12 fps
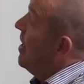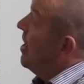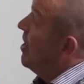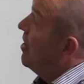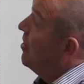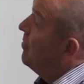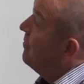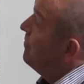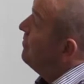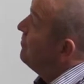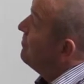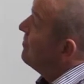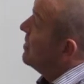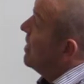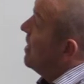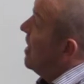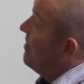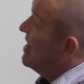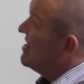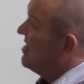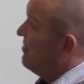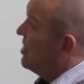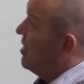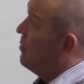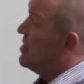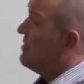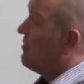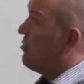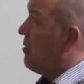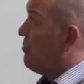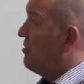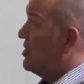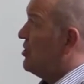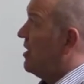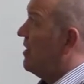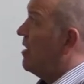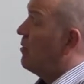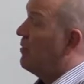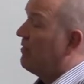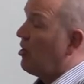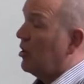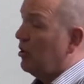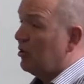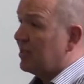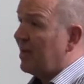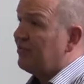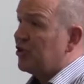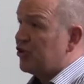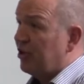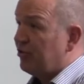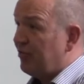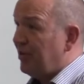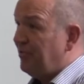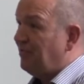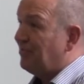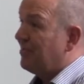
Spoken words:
And that's difficult, and we just have to appreciate that when we've got looked after children.